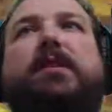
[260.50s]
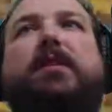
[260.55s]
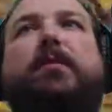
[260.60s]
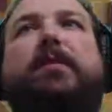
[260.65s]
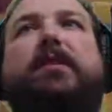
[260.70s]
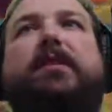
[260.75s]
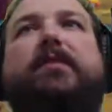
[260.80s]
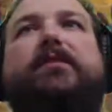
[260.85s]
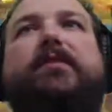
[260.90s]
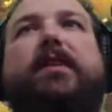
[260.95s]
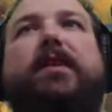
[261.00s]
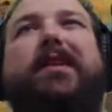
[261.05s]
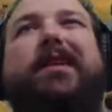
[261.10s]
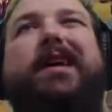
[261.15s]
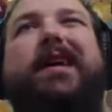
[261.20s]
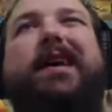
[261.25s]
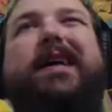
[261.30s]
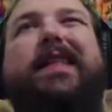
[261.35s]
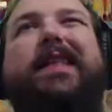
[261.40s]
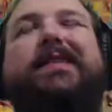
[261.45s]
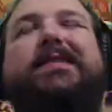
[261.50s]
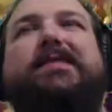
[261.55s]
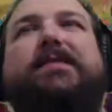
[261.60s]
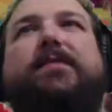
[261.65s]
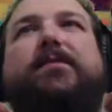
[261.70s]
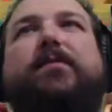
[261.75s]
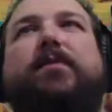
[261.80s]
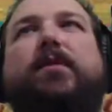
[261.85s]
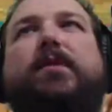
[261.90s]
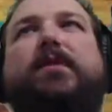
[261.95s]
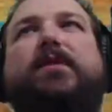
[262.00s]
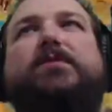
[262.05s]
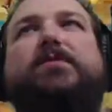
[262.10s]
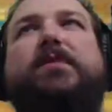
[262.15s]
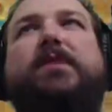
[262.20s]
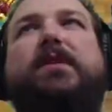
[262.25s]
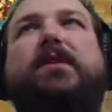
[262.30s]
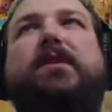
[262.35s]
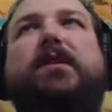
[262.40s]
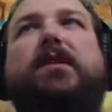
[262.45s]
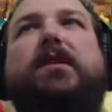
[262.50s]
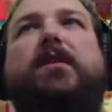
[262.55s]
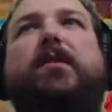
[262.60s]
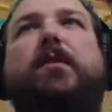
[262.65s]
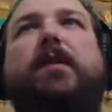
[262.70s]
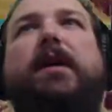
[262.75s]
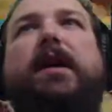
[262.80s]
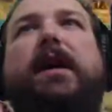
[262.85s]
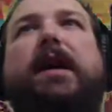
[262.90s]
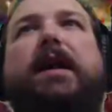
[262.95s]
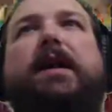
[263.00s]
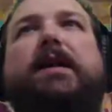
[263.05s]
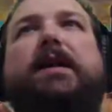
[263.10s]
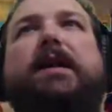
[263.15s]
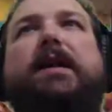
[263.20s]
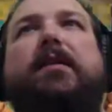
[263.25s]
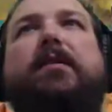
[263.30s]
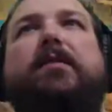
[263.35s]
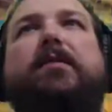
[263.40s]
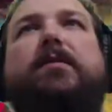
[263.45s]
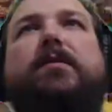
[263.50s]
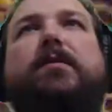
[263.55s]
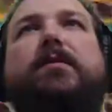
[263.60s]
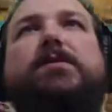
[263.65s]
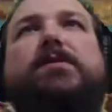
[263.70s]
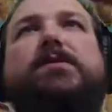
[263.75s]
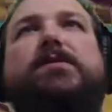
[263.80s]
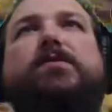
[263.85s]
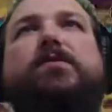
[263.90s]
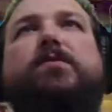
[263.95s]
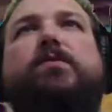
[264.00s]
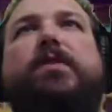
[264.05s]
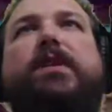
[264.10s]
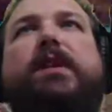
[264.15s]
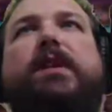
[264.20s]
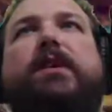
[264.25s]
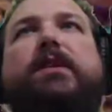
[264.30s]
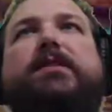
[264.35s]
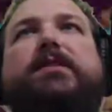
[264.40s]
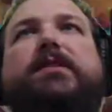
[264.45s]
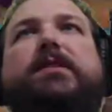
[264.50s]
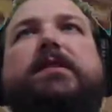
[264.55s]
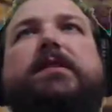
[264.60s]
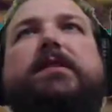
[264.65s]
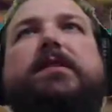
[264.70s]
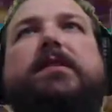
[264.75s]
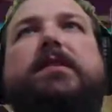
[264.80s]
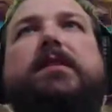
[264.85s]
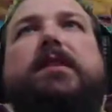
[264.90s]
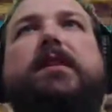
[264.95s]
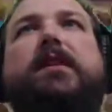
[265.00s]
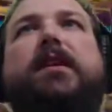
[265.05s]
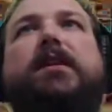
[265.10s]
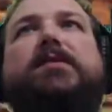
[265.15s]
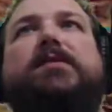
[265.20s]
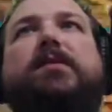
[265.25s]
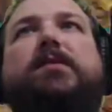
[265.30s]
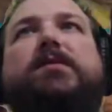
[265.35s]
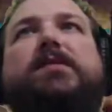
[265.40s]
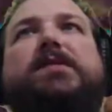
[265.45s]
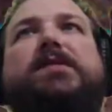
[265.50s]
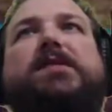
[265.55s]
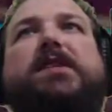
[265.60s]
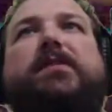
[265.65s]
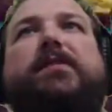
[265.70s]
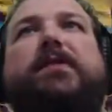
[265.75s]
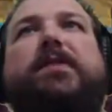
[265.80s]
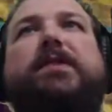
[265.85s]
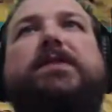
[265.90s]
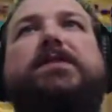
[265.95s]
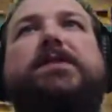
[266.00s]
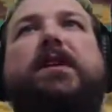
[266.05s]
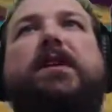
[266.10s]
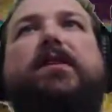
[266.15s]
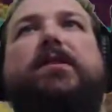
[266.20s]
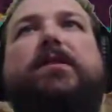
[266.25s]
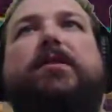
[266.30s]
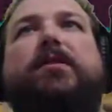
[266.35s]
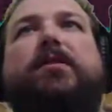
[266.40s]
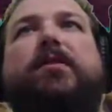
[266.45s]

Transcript: a little bit to figure out how that stuff works, but we got it now. Sweet. Let's go discover this other